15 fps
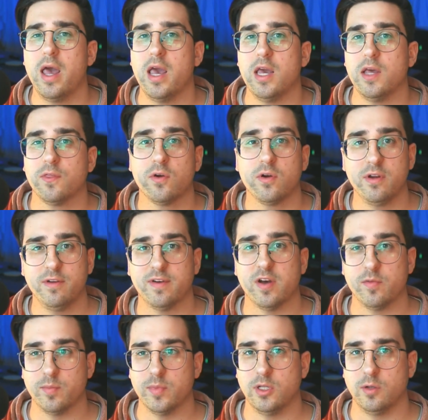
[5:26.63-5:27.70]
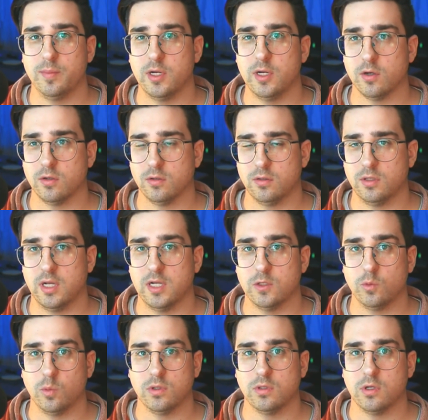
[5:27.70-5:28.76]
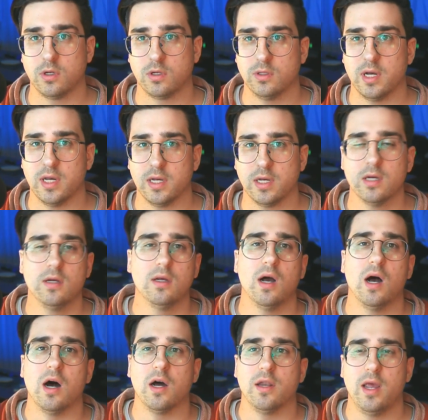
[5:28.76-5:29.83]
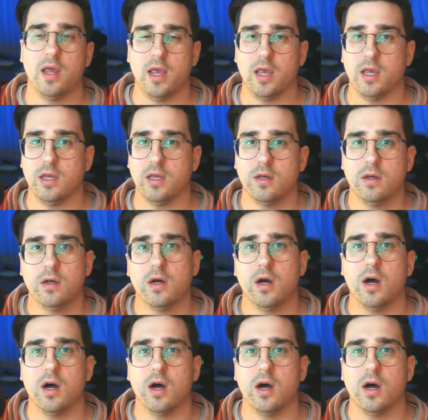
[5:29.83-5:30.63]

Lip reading: a 35mm lens would look like on a